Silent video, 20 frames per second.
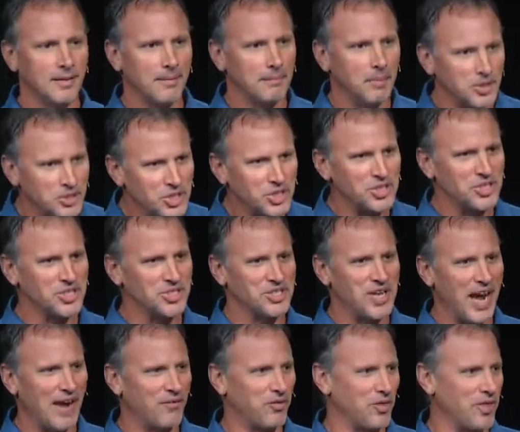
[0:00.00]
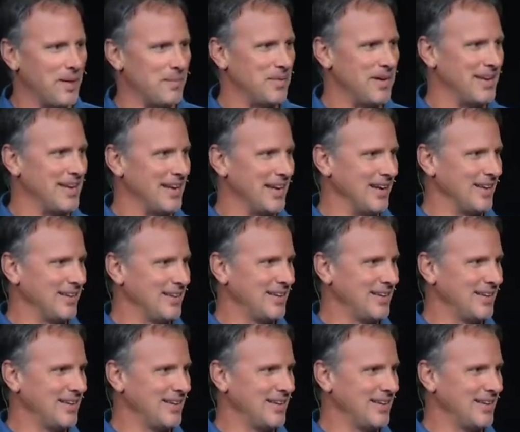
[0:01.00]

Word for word: But Jesus died for them, didn't he?